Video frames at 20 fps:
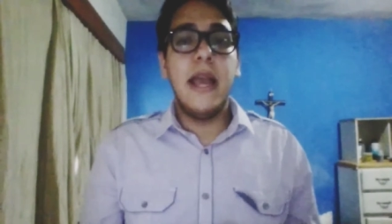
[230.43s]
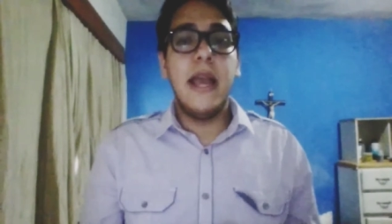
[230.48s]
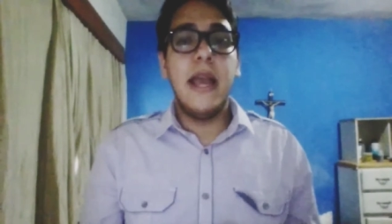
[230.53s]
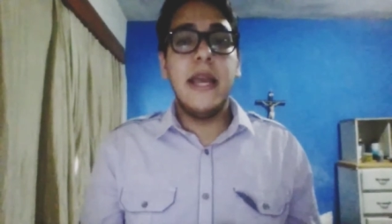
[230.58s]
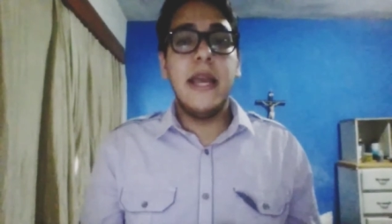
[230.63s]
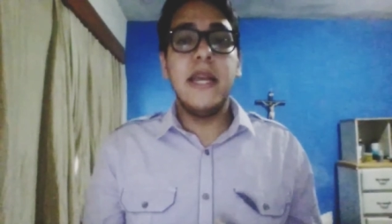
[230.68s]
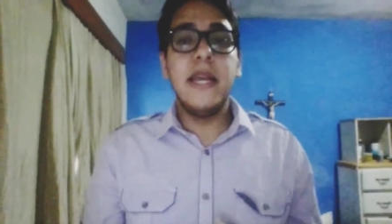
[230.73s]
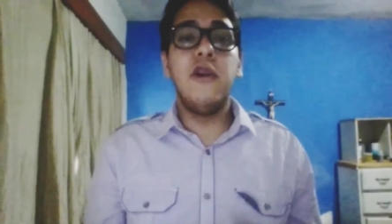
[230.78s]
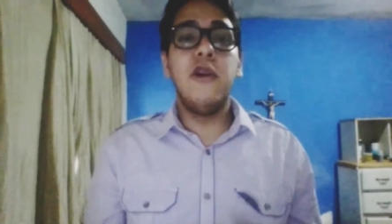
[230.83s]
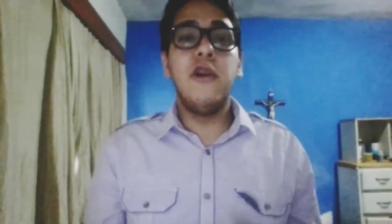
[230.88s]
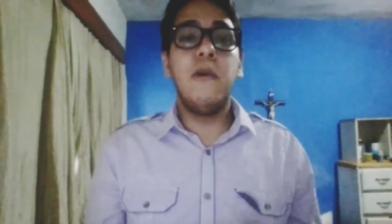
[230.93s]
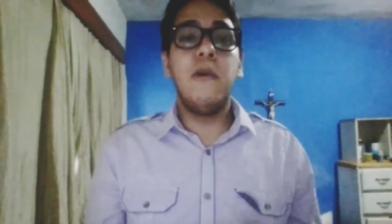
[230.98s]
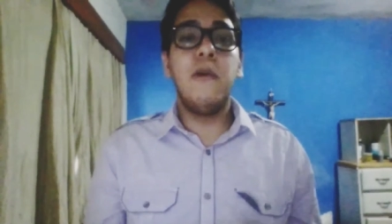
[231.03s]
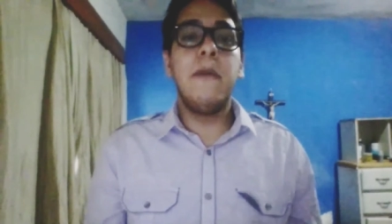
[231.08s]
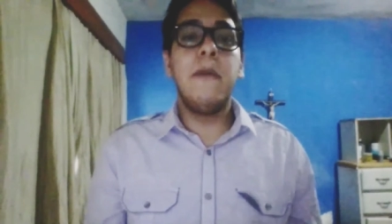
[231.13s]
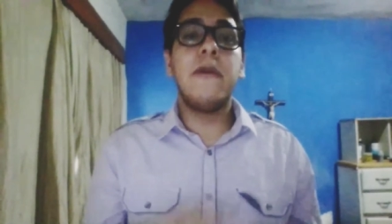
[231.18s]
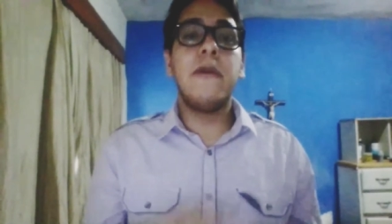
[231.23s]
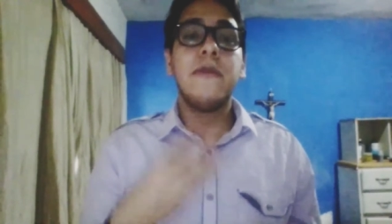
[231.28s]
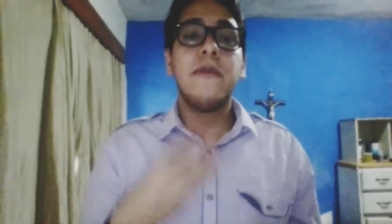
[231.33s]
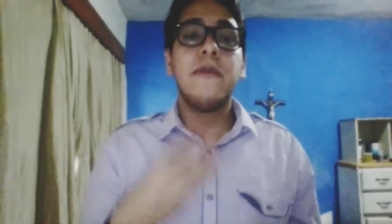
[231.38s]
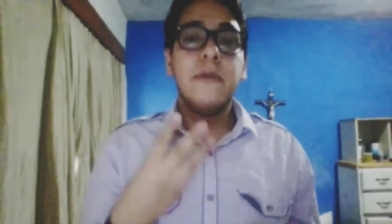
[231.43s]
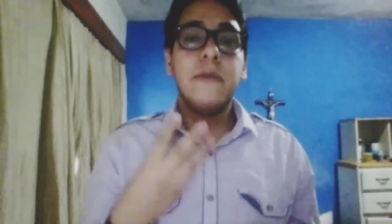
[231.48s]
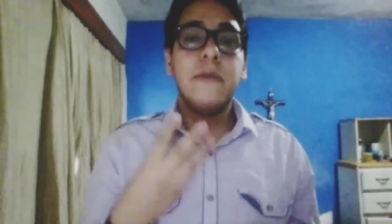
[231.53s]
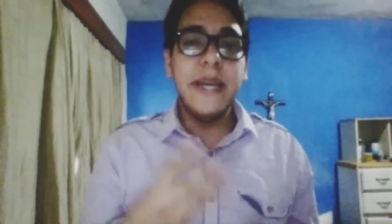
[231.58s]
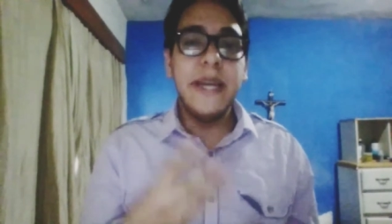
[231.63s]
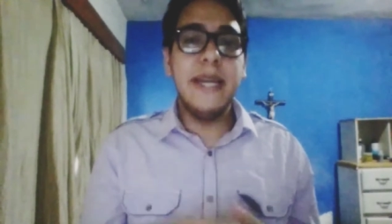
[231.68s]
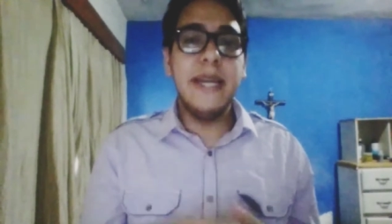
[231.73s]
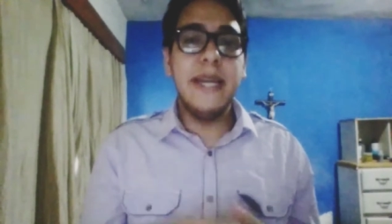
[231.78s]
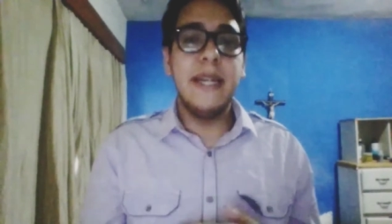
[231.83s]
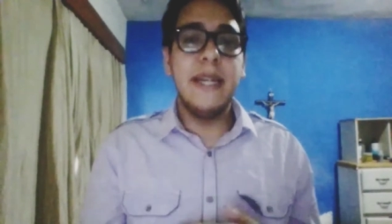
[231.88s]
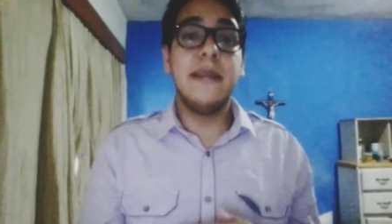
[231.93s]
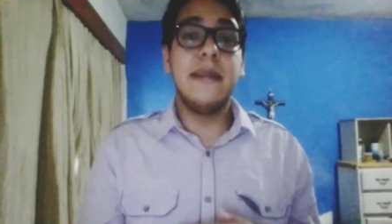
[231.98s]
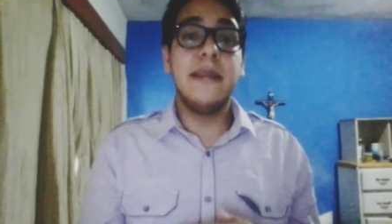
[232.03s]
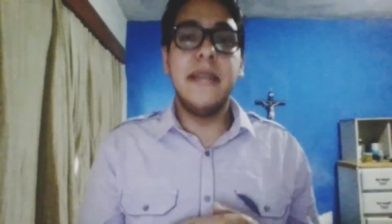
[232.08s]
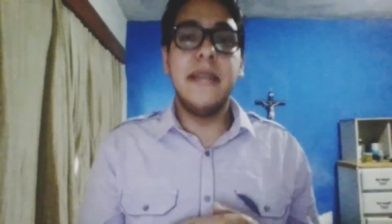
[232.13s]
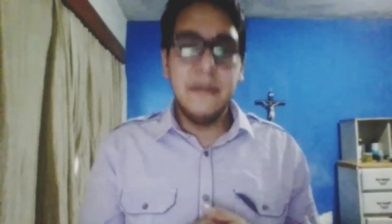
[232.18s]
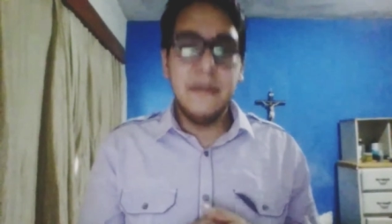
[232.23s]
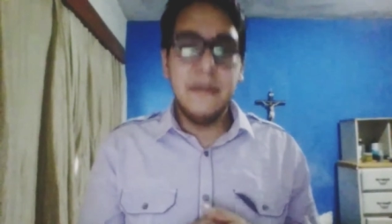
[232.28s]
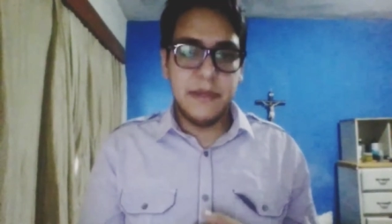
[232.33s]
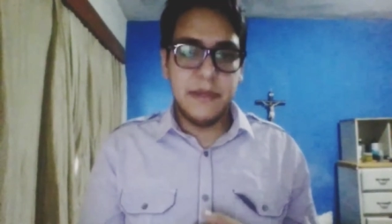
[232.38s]
In number three,
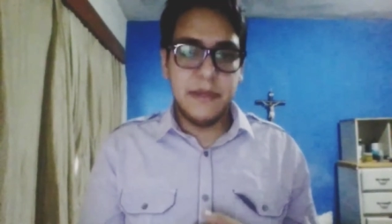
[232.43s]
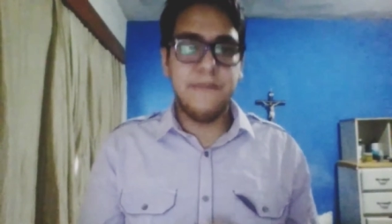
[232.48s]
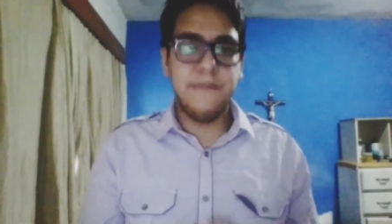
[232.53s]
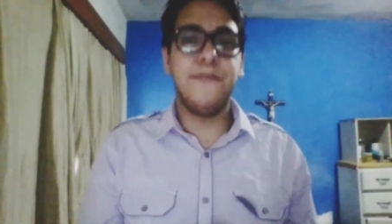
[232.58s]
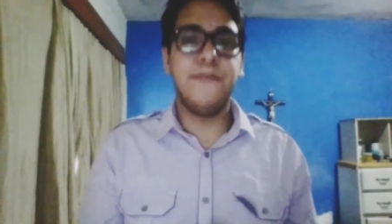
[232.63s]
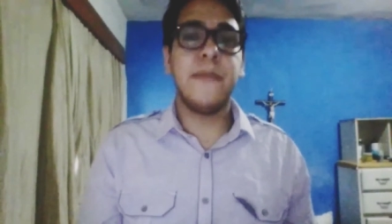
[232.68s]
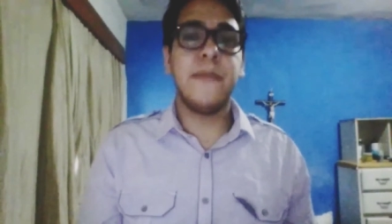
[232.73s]
tips.